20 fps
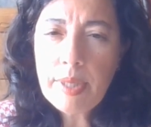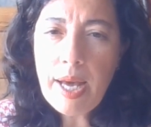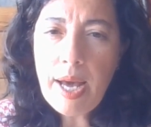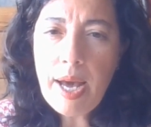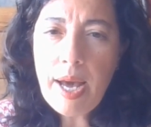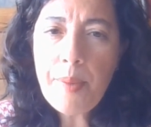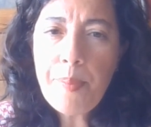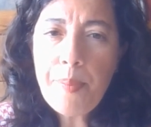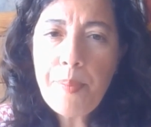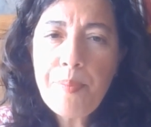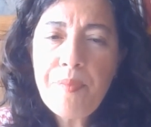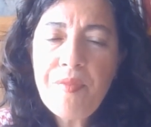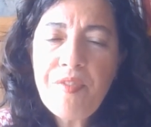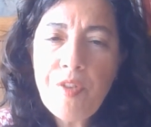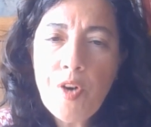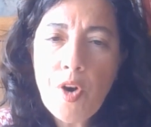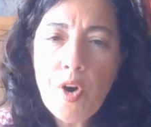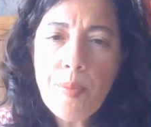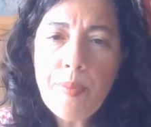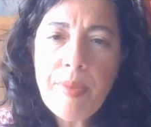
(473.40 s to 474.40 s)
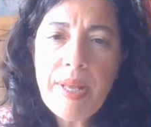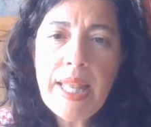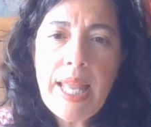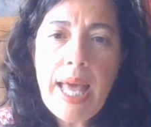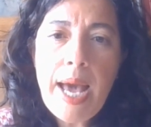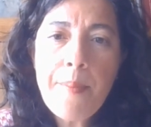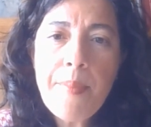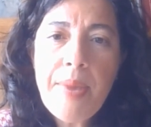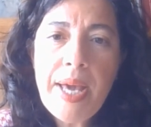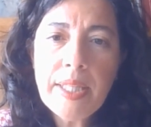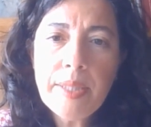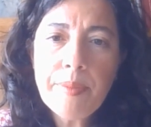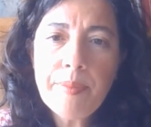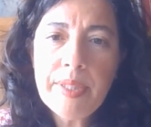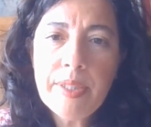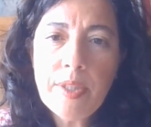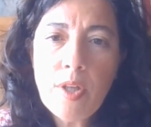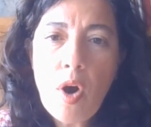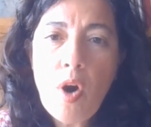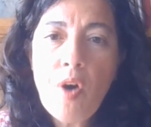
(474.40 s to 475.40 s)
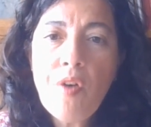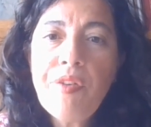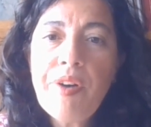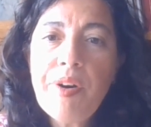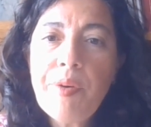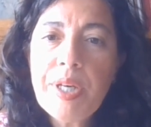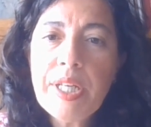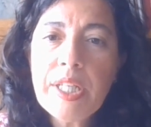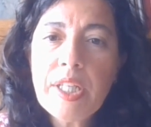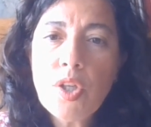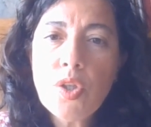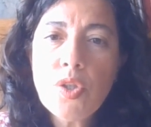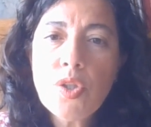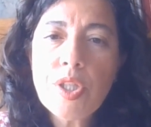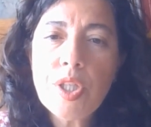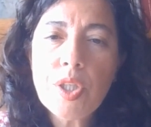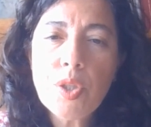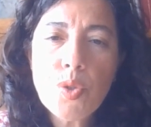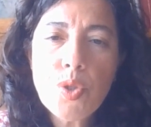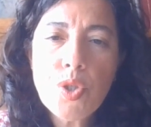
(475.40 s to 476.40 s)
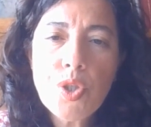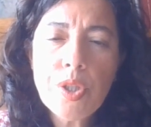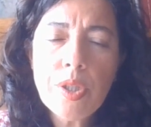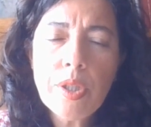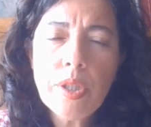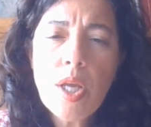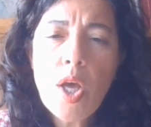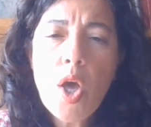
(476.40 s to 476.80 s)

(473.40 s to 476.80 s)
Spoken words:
a formal amendment of our Constitution,